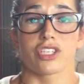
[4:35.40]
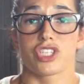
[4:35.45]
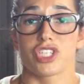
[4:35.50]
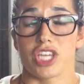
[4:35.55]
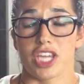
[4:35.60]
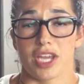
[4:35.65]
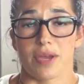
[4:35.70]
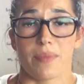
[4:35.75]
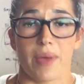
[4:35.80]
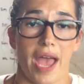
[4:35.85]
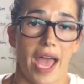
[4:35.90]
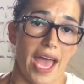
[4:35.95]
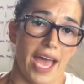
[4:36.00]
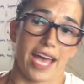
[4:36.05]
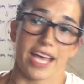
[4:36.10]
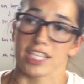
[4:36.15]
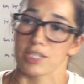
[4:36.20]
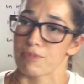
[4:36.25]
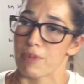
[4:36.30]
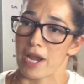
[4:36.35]
gym
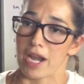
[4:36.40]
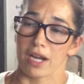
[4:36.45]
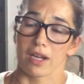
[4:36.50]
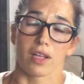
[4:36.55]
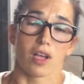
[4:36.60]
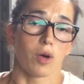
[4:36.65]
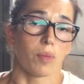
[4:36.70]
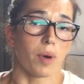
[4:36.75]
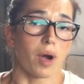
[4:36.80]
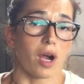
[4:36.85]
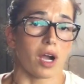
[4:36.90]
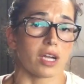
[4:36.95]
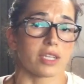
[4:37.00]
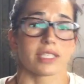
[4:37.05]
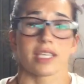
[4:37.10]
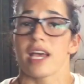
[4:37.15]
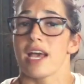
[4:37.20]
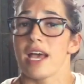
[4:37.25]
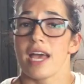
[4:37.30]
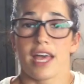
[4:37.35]
has parallel
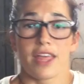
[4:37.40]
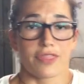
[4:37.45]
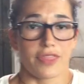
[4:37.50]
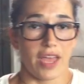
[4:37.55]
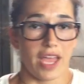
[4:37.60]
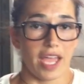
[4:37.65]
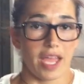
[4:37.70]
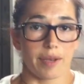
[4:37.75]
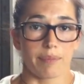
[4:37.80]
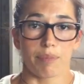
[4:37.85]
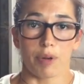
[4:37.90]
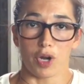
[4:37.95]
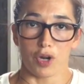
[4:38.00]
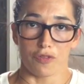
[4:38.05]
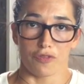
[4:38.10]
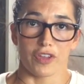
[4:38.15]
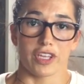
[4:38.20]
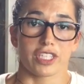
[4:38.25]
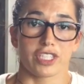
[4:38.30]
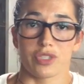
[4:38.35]
bars, then
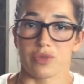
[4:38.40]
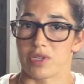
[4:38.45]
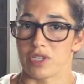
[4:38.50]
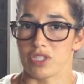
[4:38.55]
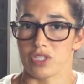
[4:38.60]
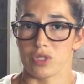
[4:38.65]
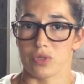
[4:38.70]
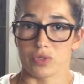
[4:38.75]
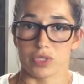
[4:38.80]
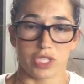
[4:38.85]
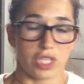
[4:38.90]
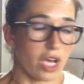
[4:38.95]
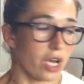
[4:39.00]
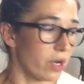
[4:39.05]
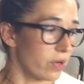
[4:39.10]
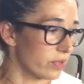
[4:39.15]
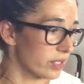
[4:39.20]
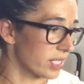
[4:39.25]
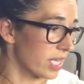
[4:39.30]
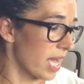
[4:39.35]
perfect, you can use
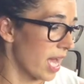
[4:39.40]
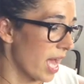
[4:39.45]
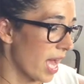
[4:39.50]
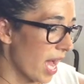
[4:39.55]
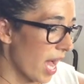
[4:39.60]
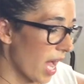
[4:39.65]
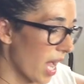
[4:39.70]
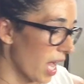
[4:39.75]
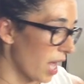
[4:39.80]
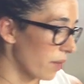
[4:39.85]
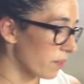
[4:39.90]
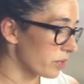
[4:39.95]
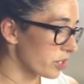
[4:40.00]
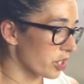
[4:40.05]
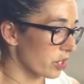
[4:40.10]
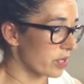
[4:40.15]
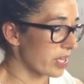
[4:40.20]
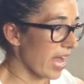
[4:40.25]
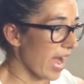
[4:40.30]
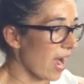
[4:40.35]
those.
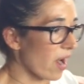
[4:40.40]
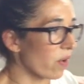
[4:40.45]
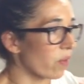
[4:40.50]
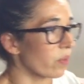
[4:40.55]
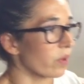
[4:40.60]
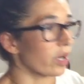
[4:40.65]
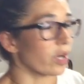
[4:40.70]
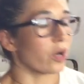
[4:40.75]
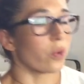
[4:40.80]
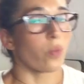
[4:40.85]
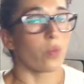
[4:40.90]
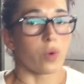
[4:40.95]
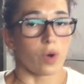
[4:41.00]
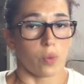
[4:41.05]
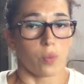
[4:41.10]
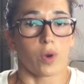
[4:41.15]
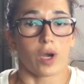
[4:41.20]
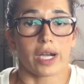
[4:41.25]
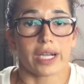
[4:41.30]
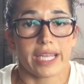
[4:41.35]
So now we're
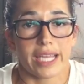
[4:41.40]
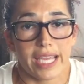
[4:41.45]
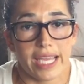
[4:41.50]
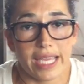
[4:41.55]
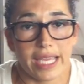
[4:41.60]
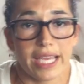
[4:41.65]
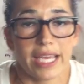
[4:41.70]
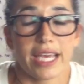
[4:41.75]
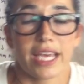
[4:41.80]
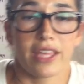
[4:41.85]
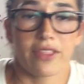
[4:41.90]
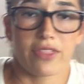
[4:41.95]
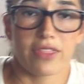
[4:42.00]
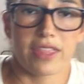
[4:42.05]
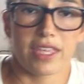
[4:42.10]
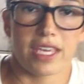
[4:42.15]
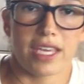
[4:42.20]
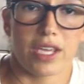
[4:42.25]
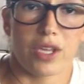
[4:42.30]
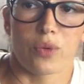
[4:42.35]
working
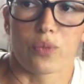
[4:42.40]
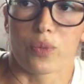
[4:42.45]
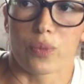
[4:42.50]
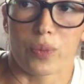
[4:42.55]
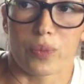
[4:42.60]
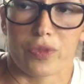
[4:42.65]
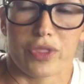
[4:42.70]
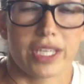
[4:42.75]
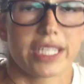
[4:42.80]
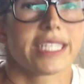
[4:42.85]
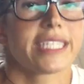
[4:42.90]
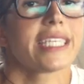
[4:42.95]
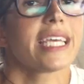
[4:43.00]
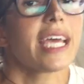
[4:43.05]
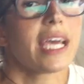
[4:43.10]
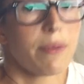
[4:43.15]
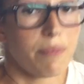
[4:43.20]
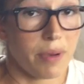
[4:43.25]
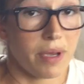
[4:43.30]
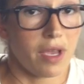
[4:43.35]
the
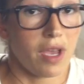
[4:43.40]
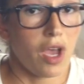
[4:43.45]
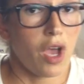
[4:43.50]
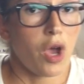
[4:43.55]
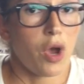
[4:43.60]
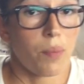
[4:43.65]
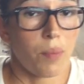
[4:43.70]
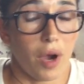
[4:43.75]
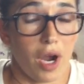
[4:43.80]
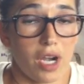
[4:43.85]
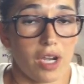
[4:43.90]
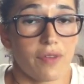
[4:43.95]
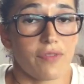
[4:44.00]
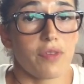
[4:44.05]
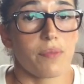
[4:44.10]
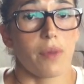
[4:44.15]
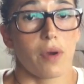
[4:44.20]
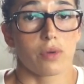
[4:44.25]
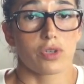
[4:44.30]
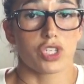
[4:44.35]
dip part of
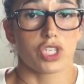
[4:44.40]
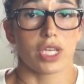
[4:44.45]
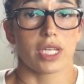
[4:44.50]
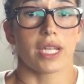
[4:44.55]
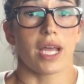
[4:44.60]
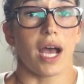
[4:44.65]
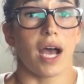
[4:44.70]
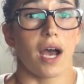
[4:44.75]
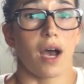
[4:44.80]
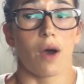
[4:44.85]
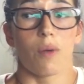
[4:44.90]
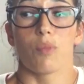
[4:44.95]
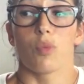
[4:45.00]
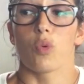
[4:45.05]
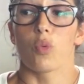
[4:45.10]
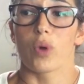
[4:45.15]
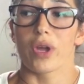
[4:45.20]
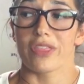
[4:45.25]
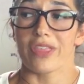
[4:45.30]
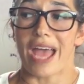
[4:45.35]
the motion
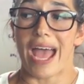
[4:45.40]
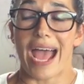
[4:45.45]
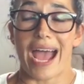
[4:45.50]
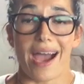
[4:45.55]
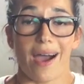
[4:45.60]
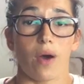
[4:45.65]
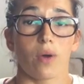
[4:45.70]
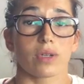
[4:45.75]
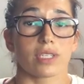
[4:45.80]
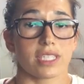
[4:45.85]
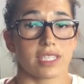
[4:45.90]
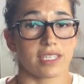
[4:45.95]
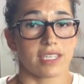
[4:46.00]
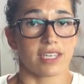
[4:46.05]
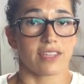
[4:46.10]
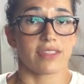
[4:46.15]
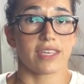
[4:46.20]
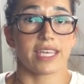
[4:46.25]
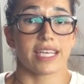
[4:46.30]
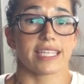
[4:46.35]
without
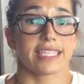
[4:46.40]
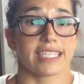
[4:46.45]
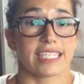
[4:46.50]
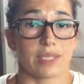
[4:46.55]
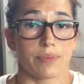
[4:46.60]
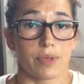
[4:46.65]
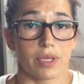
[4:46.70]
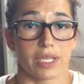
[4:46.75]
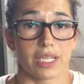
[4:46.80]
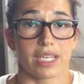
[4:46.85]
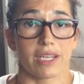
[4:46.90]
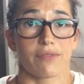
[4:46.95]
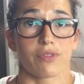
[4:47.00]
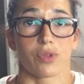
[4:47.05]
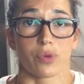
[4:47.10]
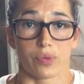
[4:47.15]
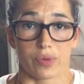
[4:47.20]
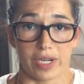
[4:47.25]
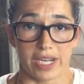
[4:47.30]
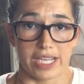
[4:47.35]
the instability of
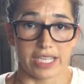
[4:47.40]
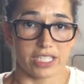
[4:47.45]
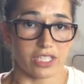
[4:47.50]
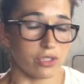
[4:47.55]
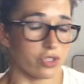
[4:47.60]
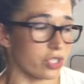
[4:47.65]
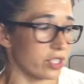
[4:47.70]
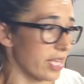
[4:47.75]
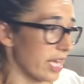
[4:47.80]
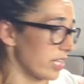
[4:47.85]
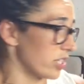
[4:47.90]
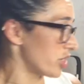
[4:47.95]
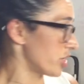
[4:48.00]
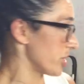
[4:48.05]
the ring, so that